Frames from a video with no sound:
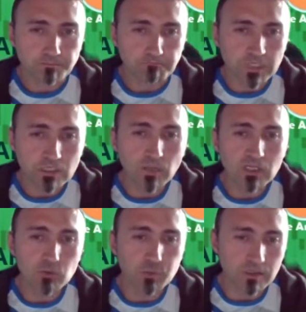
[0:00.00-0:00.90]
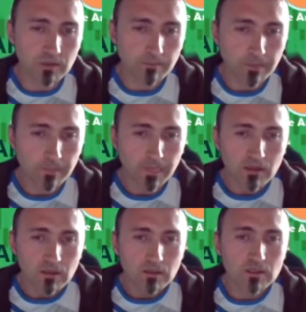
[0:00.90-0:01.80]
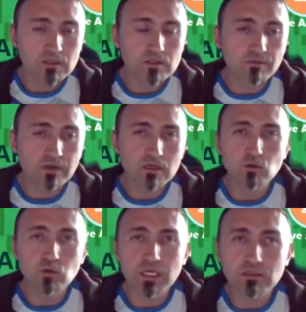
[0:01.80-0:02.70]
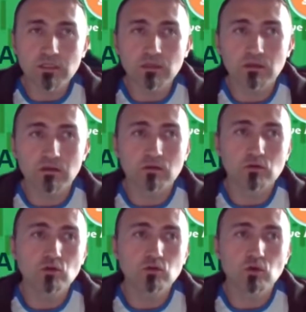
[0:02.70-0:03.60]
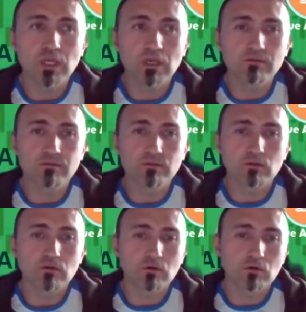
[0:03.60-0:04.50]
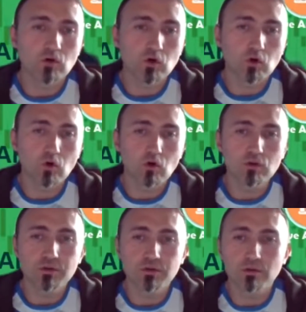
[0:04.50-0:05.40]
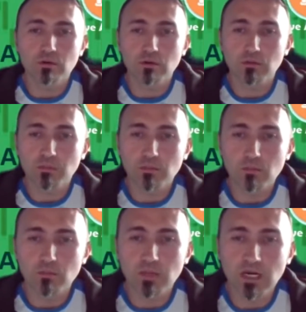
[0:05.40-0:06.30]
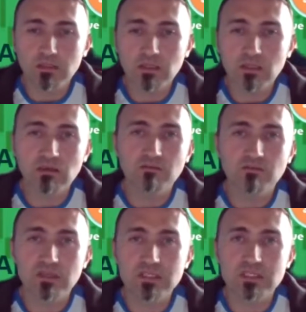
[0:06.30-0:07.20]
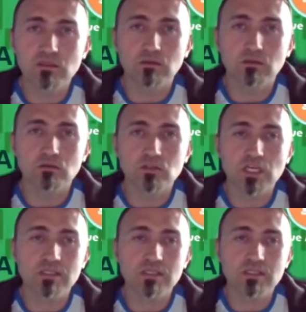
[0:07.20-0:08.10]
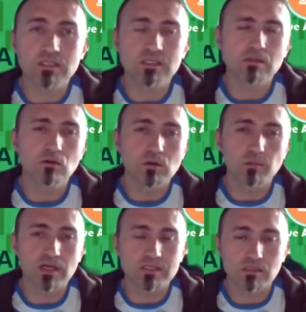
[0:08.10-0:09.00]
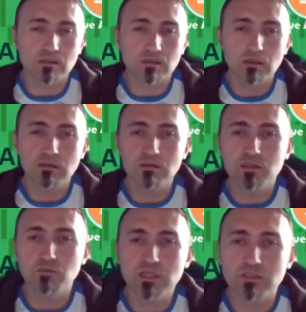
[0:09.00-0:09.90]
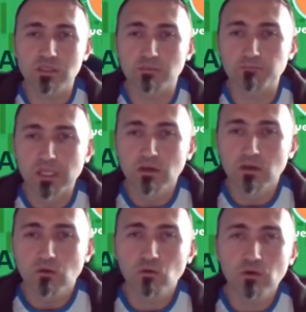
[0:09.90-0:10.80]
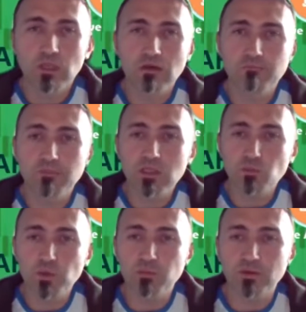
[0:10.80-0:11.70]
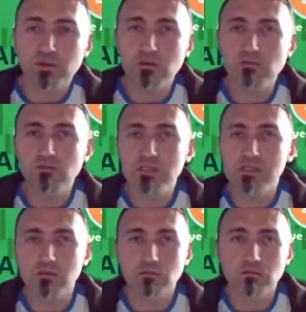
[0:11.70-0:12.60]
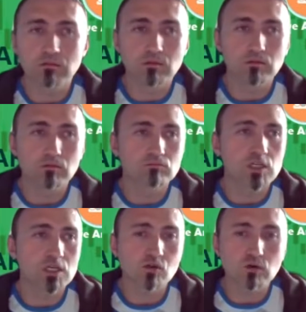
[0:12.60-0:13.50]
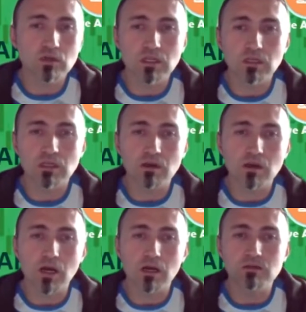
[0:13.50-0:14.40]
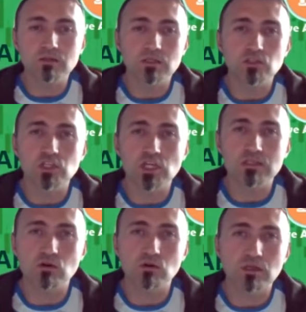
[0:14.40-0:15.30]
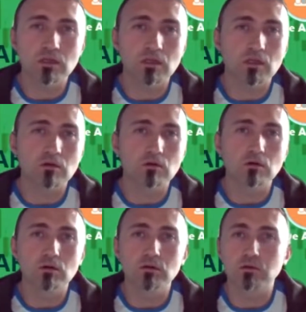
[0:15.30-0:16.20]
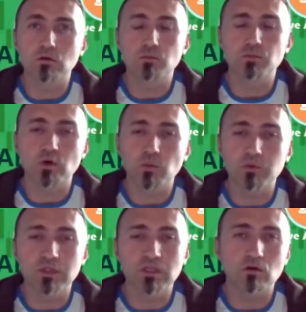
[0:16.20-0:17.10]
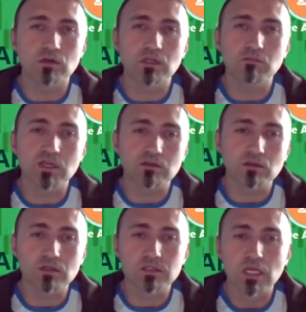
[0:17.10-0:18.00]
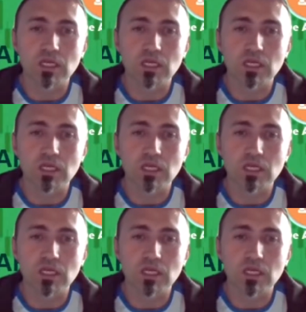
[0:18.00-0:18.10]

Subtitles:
in my opinion, it's a very good idea not to have all the money invested just in only basket. And this means that we have many people that invest in just only in currencies, just only in gold, or probably only metals,